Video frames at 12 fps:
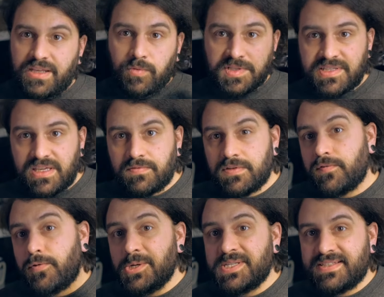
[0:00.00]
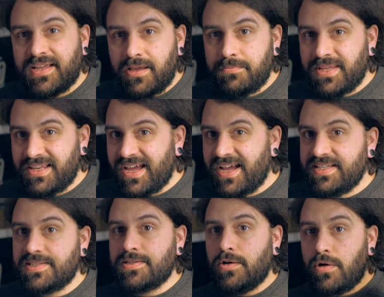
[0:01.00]
It wasn't even the first time that I
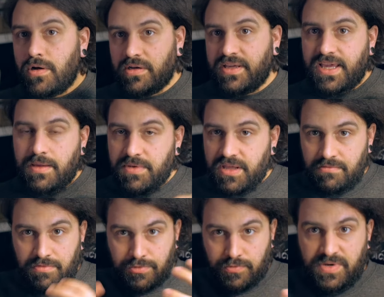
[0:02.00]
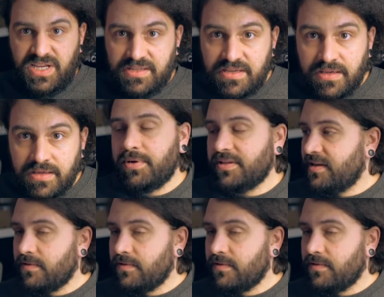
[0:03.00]
saw a game in 3D, but